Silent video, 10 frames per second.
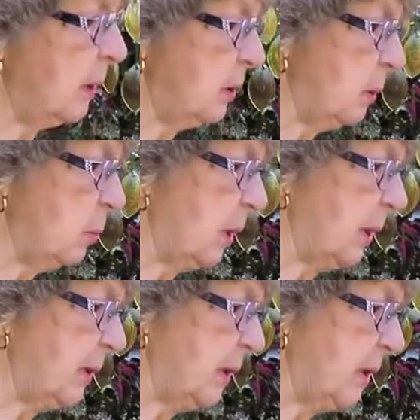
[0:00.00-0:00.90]
to do
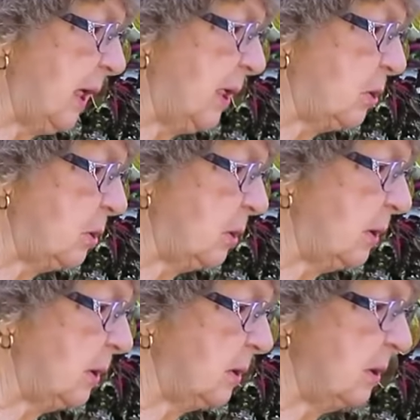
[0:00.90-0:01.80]
what nature
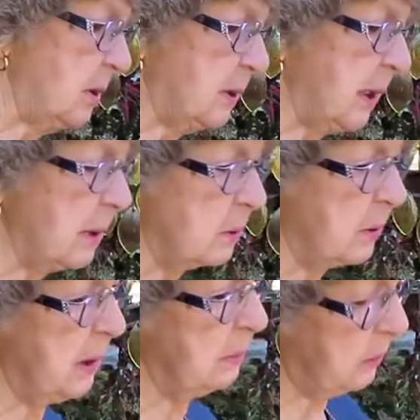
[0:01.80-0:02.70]
tells
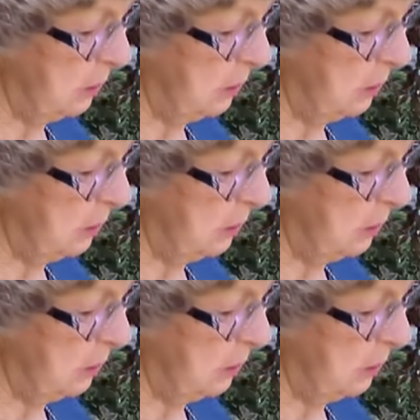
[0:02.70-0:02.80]
them